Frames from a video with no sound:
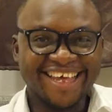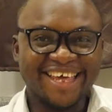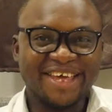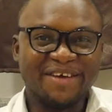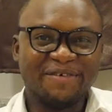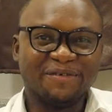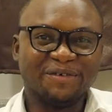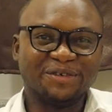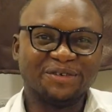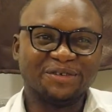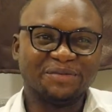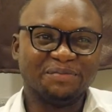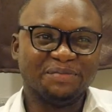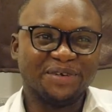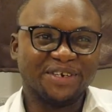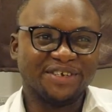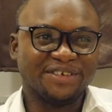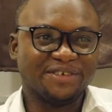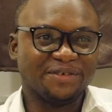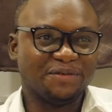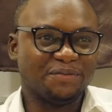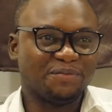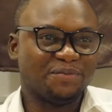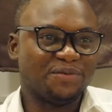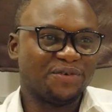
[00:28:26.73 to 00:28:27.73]
was a big
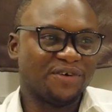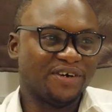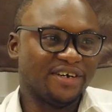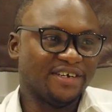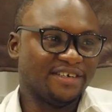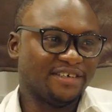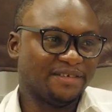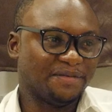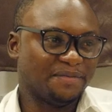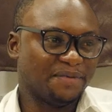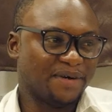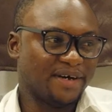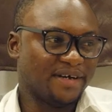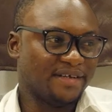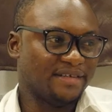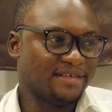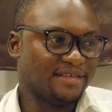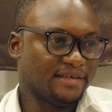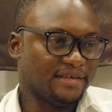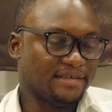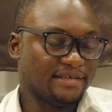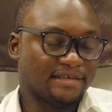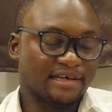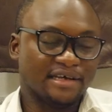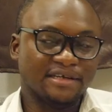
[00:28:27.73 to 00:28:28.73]
surprise, but
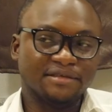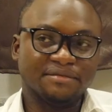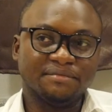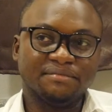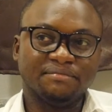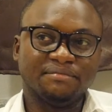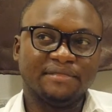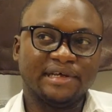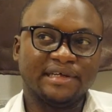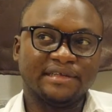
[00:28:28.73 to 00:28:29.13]
they said